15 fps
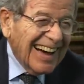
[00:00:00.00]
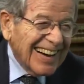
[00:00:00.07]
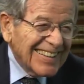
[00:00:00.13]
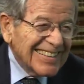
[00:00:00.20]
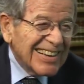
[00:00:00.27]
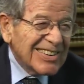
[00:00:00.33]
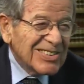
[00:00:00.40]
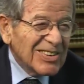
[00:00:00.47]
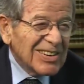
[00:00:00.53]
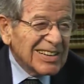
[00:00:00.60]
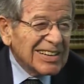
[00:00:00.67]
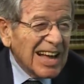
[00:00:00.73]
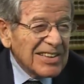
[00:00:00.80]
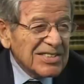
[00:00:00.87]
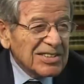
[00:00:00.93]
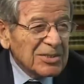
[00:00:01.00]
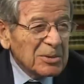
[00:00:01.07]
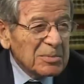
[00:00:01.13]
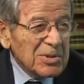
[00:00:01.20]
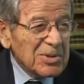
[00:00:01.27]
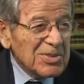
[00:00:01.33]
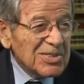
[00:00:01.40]
unless you're a
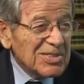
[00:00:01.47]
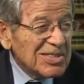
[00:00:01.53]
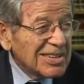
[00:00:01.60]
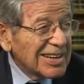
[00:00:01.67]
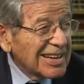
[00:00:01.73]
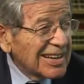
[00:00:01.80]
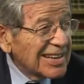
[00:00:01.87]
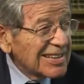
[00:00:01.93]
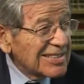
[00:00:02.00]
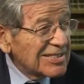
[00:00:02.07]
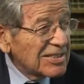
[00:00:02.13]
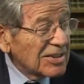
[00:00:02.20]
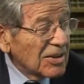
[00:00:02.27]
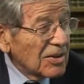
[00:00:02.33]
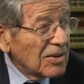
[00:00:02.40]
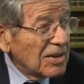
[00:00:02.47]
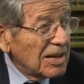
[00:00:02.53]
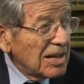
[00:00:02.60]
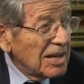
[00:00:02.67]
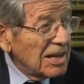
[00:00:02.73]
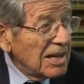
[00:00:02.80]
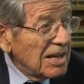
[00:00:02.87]
classical musician, I guess, you know.
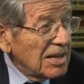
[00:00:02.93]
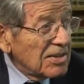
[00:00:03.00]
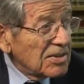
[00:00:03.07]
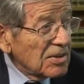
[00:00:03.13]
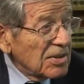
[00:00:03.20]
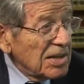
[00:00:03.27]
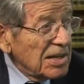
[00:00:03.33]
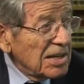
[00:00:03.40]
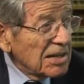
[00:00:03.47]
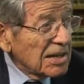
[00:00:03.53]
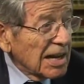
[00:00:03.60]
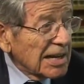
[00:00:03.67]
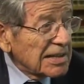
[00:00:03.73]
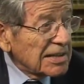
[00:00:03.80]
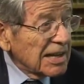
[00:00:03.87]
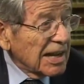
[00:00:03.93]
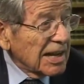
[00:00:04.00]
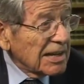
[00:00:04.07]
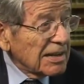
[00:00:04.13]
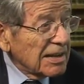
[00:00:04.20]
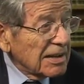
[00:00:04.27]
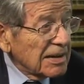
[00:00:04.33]
So he didn't like
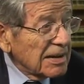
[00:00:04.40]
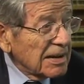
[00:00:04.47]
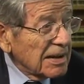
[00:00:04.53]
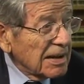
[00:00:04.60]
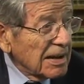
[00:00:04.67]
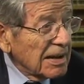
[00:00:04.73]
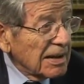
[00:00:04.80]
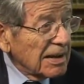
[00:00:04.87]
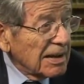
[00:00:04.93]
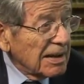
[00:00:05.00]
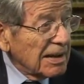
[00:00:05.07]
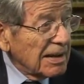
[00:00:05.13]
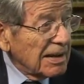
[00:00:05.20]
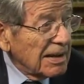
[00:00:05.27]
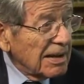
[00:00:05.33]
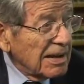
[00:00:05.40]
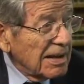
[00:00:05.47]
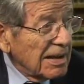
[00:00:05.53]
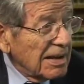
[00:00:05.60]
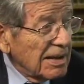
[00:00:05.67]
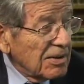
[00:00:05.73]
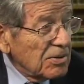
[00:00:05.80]
that, and uh,
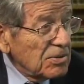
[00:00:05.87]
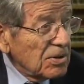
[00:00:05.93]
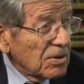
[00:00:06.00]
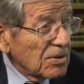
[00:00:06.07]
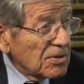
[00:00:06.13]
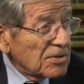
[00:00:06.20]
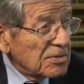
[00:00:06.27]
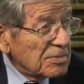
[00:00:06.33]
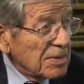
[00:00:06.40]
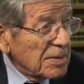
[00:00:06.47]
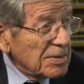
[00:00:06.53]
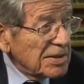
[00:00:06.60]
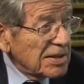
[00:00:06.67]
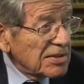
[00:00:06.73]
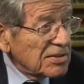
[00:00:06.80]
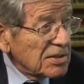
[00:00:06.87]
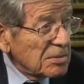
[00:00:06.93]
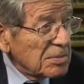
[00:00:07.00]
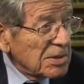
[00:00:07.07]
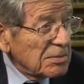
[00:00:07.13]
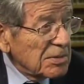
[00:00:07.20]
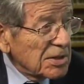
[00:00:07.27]
who knows? Maybe things would
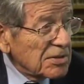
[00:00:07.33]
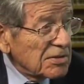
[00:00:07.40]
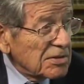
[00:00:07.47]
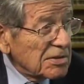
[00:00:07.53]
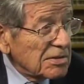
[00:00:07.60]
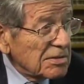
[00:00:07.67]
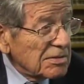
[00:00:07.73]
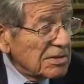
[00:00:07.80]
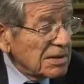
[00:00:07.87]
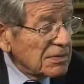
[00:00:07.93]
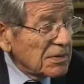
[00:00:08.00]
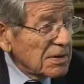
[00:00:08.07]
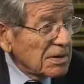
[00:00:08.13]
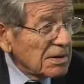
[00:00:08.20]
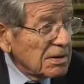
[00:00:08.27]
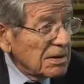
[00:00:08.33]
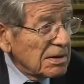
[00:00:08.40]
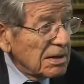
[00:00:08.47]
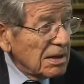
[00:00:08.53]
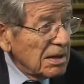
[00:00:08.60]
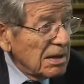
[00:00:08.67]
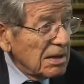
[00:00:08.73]
have been much different.
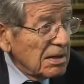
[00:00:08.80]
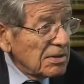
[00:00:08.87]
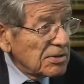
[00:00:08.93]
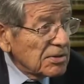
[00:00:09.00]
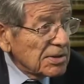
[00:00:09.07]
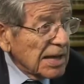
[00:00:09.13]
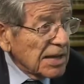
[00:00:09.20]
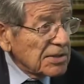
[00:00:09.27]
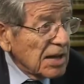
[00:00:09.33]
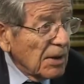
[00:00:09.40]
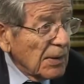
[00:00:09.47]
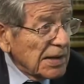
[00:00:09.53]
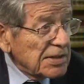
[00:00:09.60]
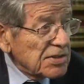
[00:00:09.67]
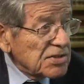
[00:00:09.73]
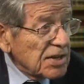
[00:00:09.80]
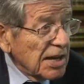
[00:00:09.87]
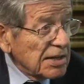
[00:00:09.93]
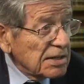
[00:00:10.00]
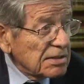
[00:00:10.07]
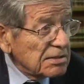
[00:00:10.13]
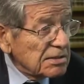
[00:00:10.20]
So that's how I
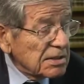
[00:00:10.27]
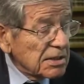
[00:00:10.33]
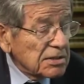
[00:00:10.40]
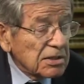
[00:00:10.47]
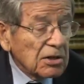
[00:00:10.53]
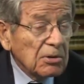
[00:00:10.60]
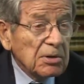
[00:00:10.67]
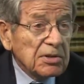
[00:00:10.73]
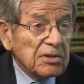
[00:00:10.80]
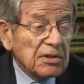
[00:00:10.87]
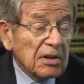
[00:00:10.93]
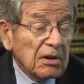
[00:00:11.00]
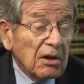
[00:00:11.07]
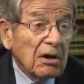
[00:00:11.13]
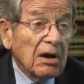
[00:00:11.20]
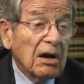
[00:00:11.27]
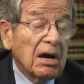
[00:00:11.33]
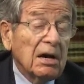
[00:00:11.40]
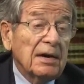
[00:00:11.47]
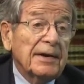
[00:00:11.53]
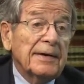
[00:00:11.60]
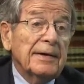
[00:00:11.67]
decided to, to go into the
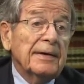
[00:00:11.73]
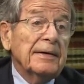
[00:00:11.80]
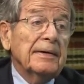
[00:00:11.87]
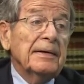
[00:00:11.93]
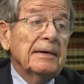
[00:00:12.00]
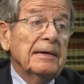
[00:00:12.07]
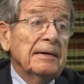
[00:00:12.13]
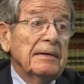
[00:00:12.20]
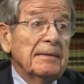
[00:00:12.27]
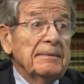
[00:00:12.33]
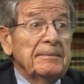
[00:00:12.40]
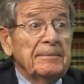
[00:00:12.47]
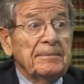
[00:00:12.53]
law, and uh,